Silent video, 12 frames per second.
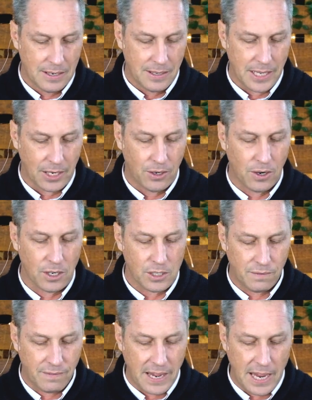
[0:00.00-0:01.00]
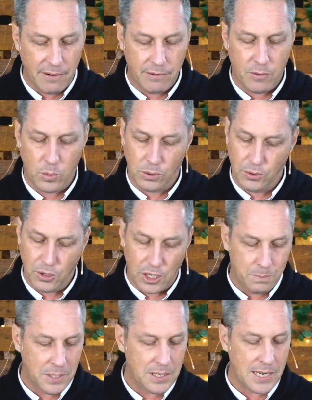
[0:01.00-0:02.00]
That God's favor will
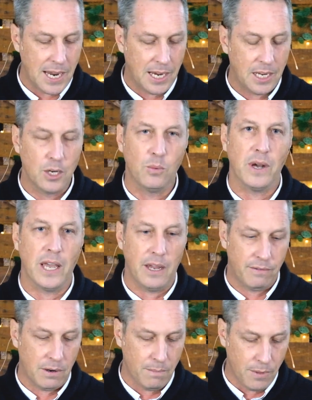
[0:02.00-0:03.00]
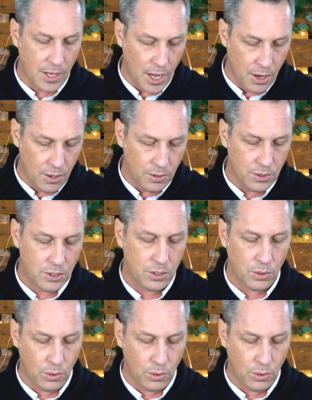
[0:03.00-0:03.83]
not be taken away from those